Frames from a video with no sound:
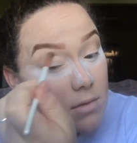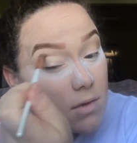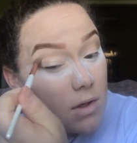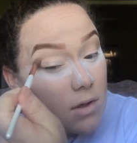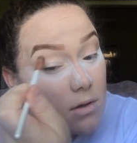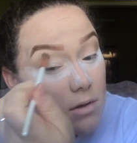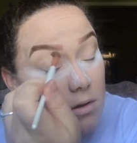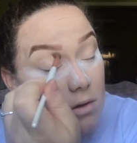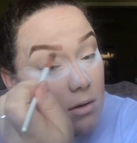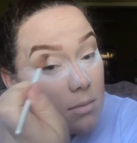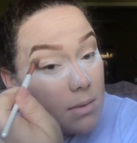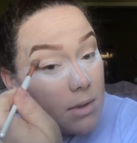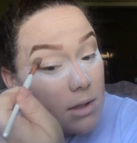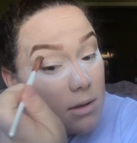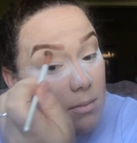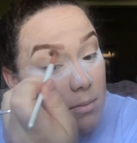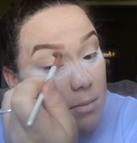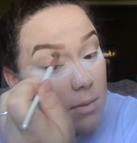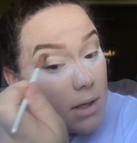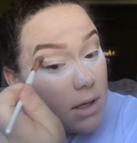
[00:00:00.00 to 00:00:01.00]
Go a little bit
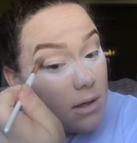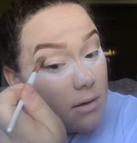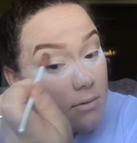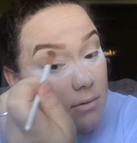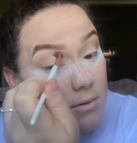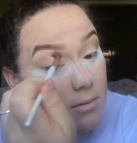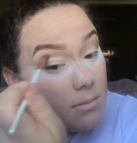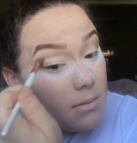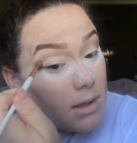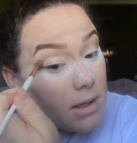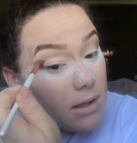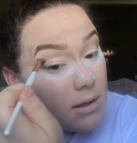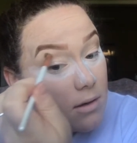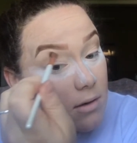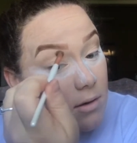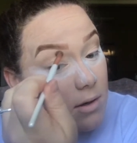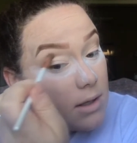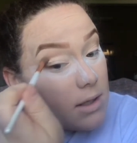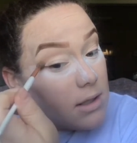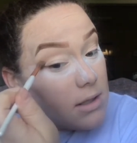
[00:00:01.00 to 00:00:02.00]
above my
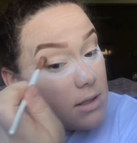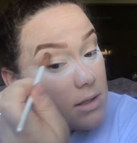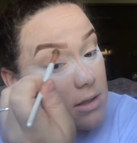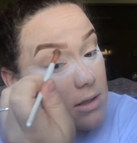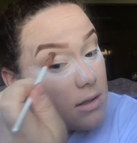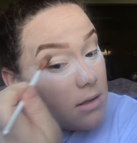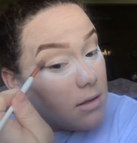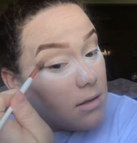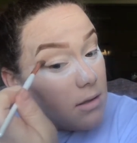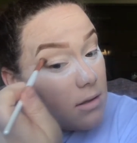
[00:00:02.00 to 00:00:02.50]
crease.